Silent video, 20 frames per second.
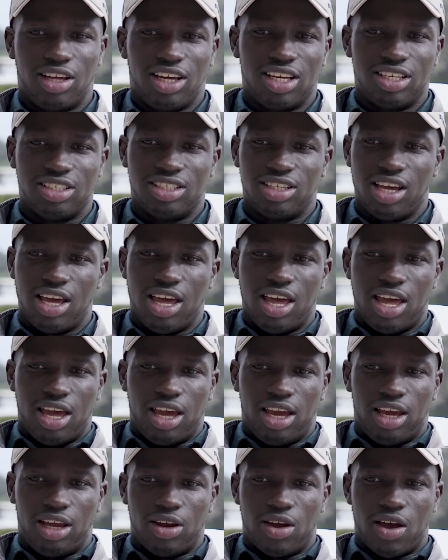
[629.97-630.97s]
Because
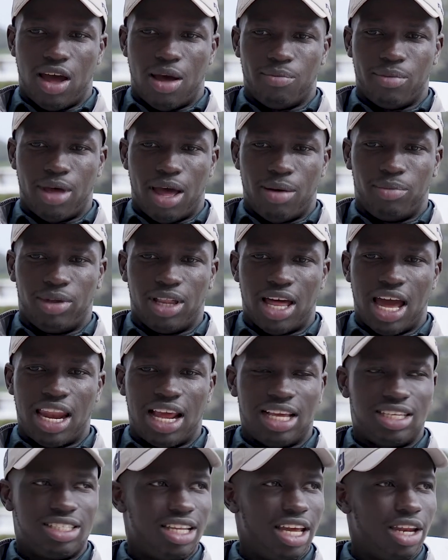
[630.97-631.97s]
I'm glad
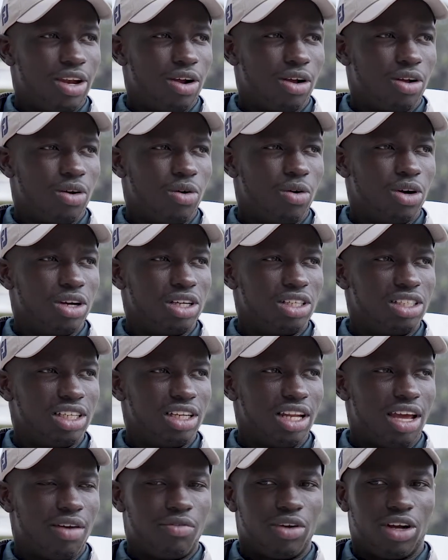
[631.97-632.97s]
I stayed on course
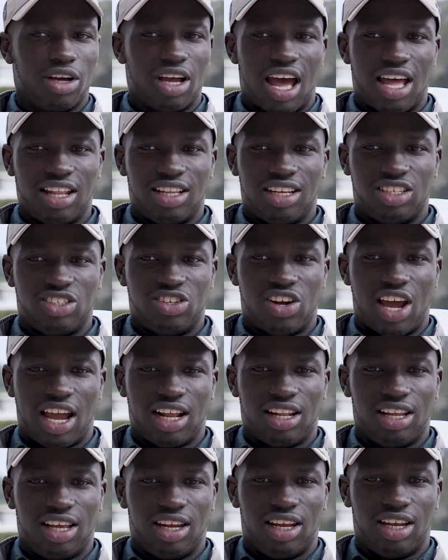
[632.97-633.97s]
and never got
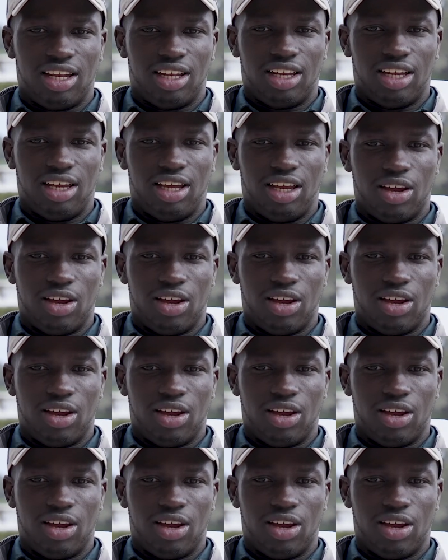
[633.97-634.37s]
distracted and